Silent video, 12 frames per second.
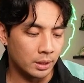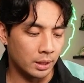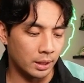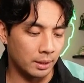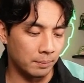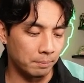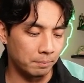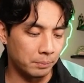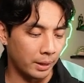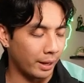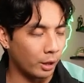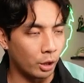
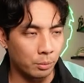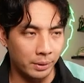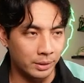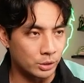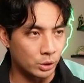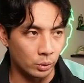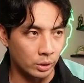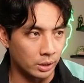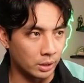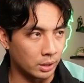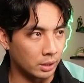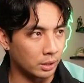But Analog Man is so
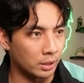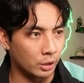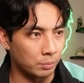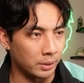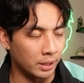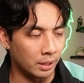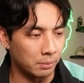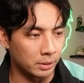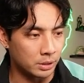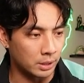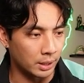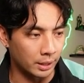good, you know, being able
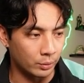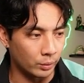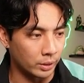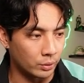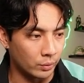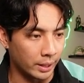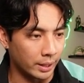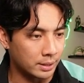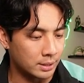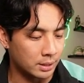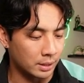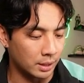to like
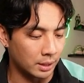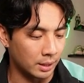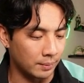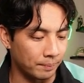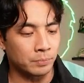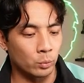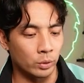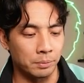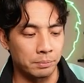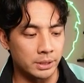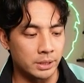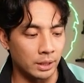redirect with the
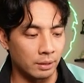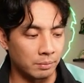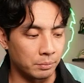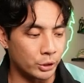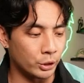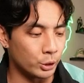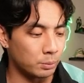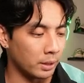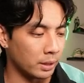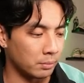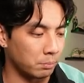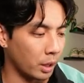BT11
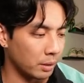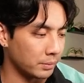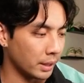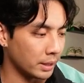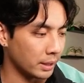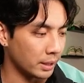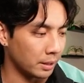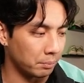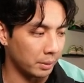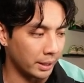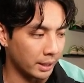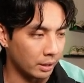Machinedramon, bottom decking it and
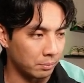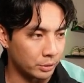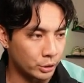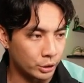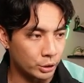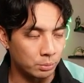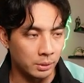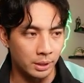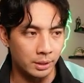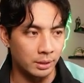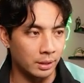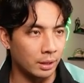playing out a
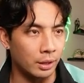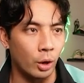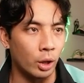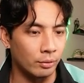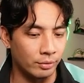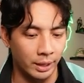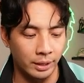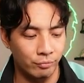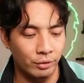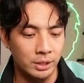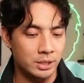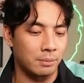Machinedramon, all of that. If
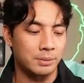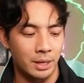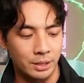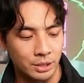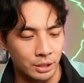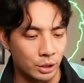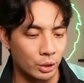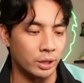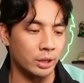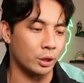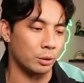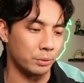this comes out of security,
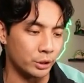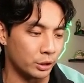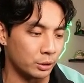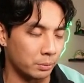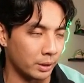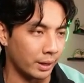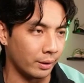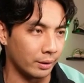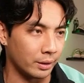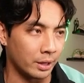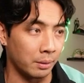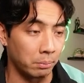your Machinedramon now
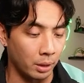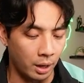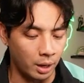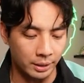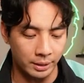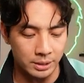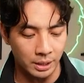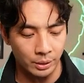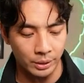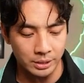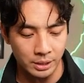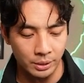can block,
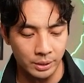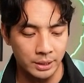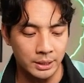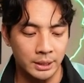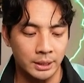etc., etc.